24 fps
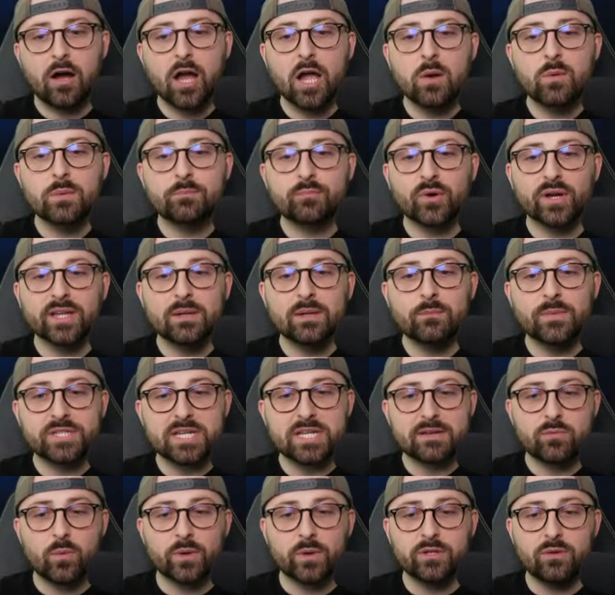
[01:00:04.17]
I would bring in
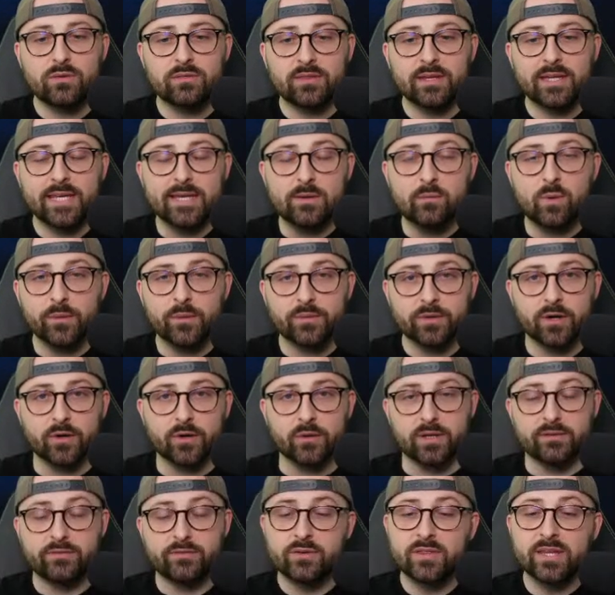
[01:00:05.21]
whichever one you think he won't
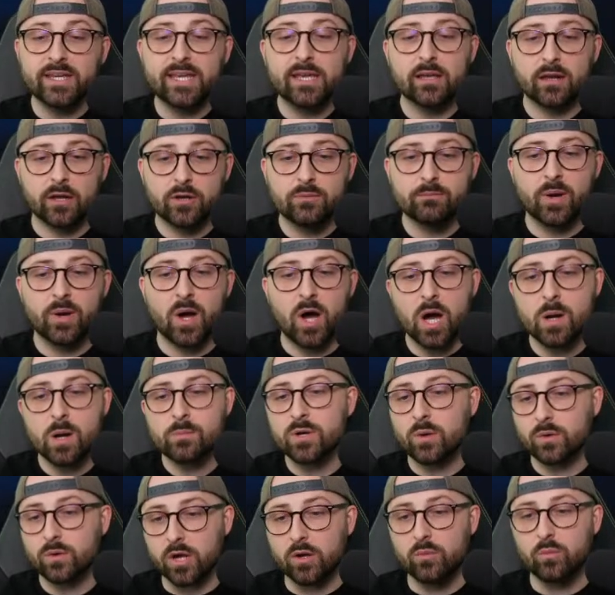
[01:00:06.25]
own. If you think he'll own
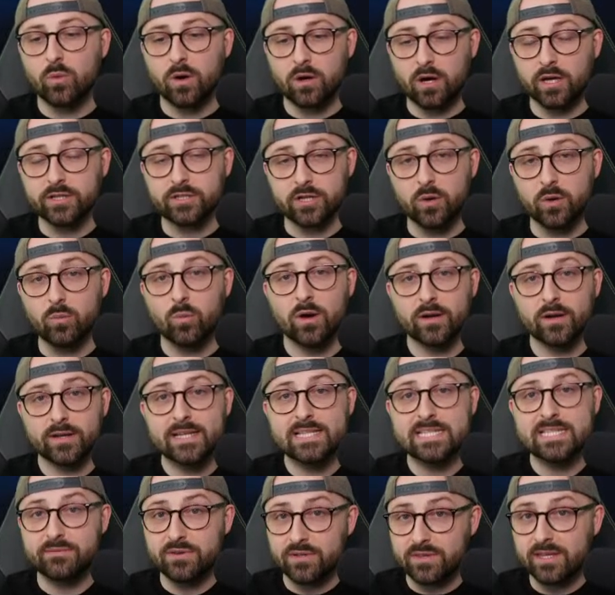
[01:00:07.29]
Palmer, I'd go
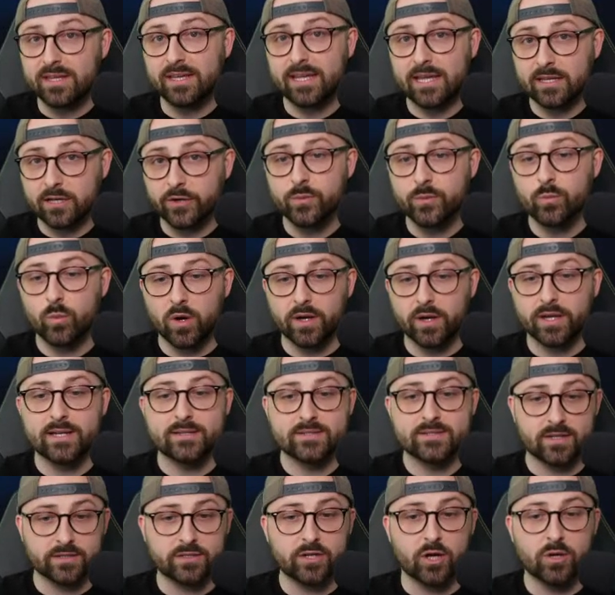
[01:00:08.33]
Watkins. If you think he'll own
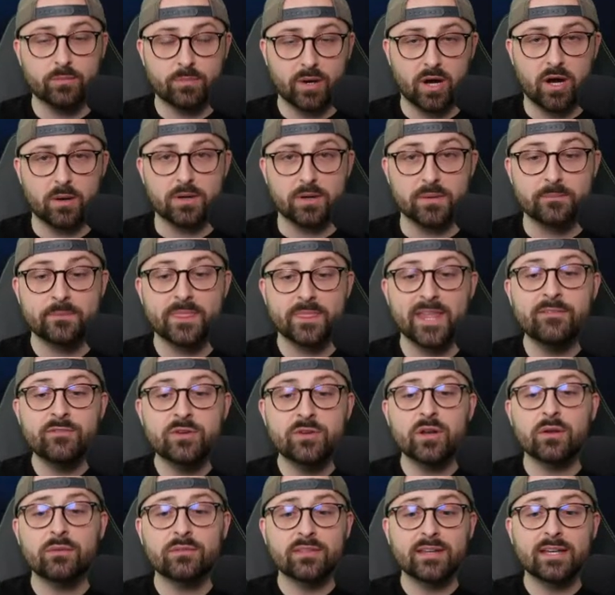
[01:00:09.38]
Watkins, I'd go Palmer. If
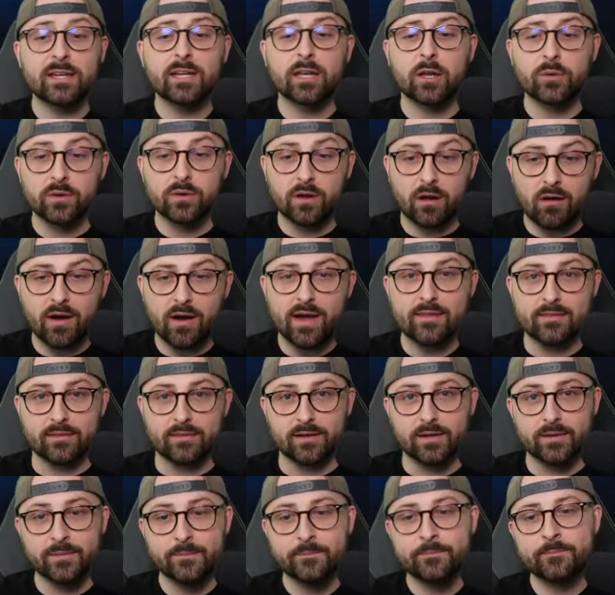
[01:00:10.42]
you don't think he'll own
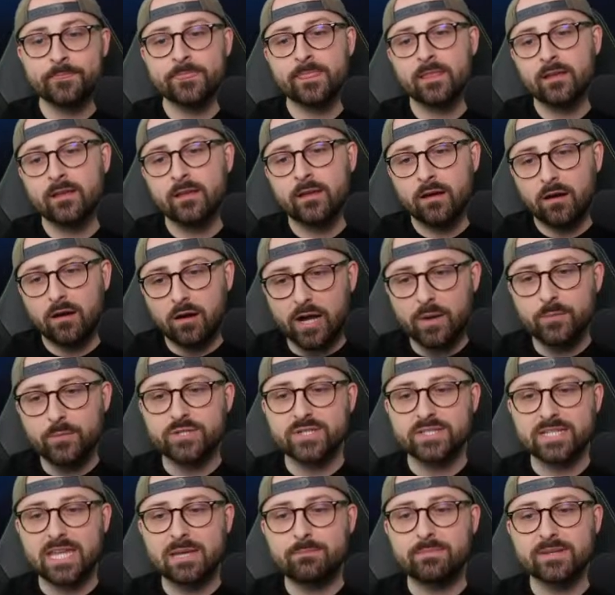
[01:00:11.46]
either, I would
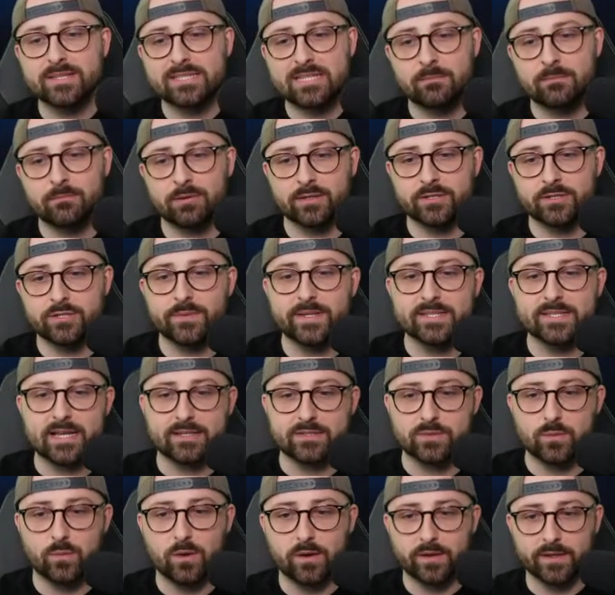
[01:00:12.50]
just keep it simple and do
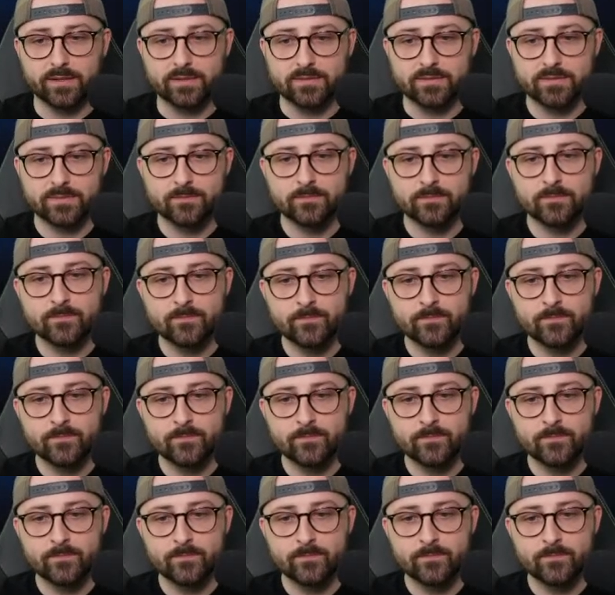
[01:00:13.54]
Isak to Watkins.